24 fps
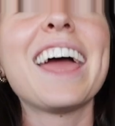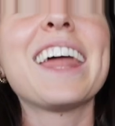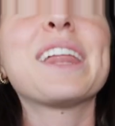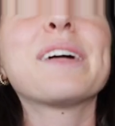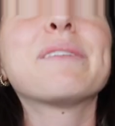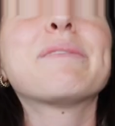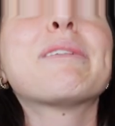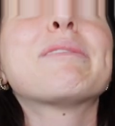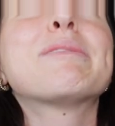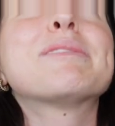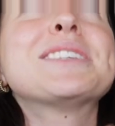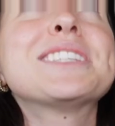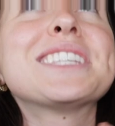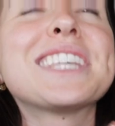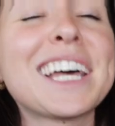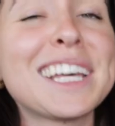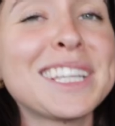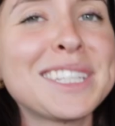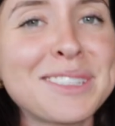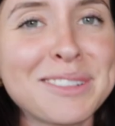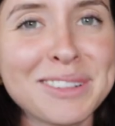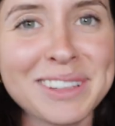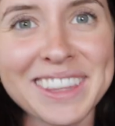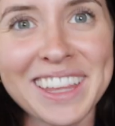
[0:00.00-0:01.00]
And I'm
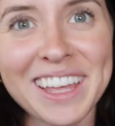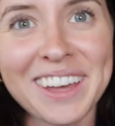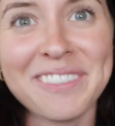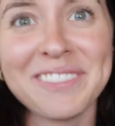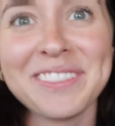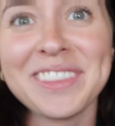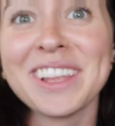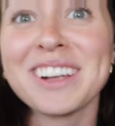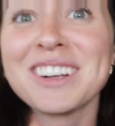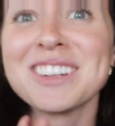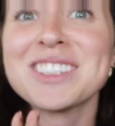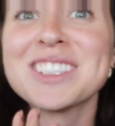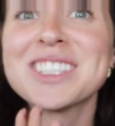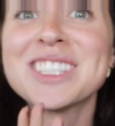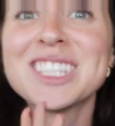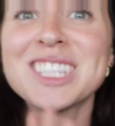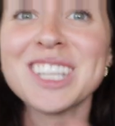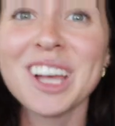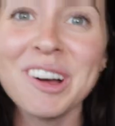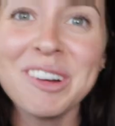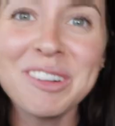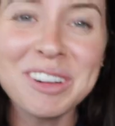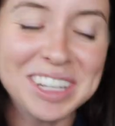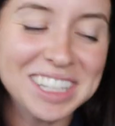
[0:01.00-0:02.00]
obsessed with them. They're
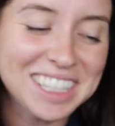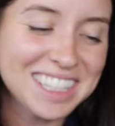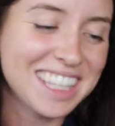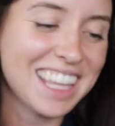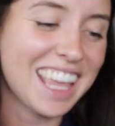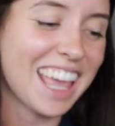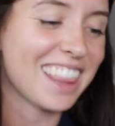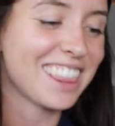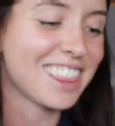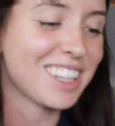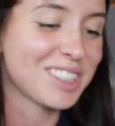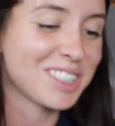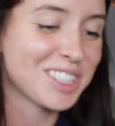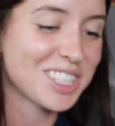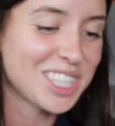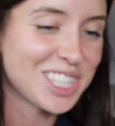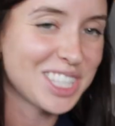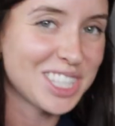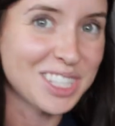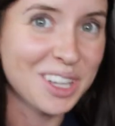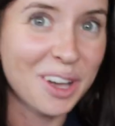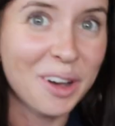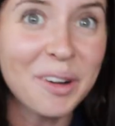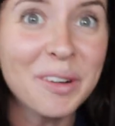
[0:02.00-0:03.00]
so easy and they're
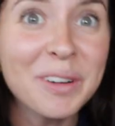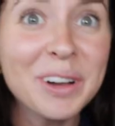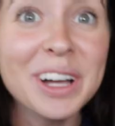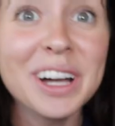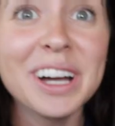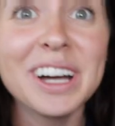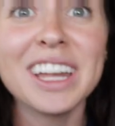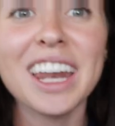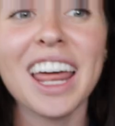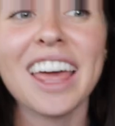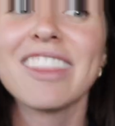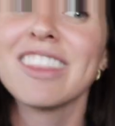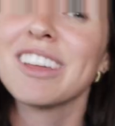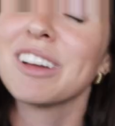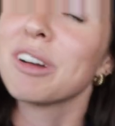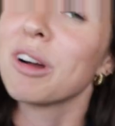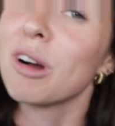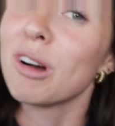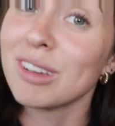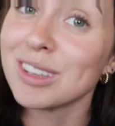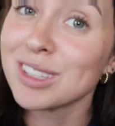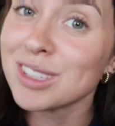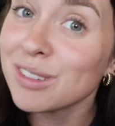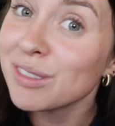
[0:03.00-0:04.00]
so good, and
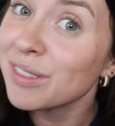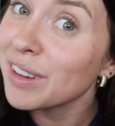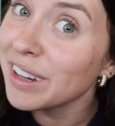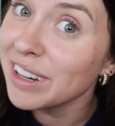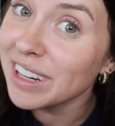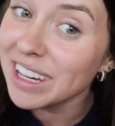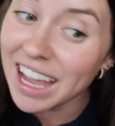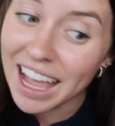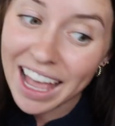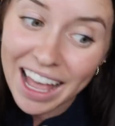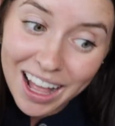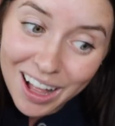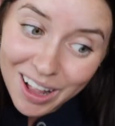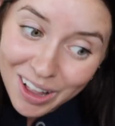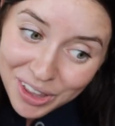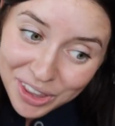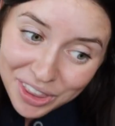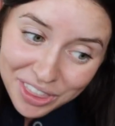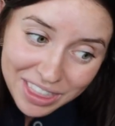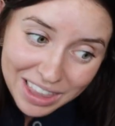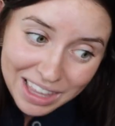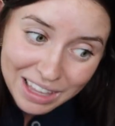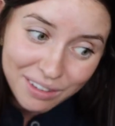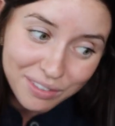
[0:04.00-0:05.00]
they're also very
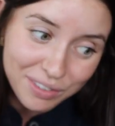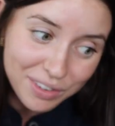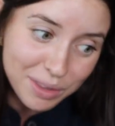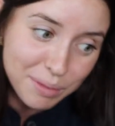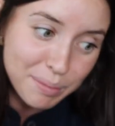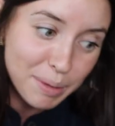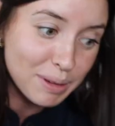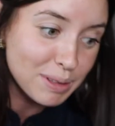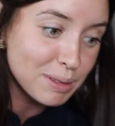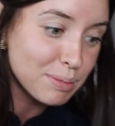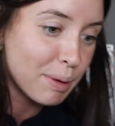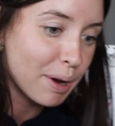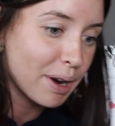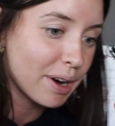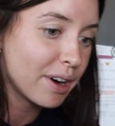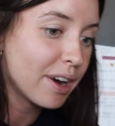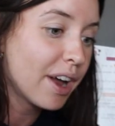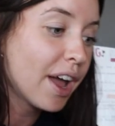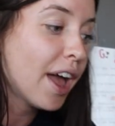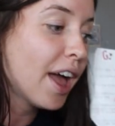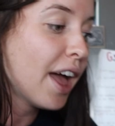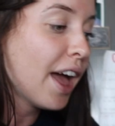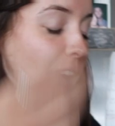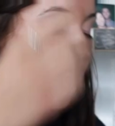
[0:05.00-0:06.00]
healthy for the most
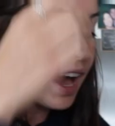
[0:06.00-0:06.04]
part.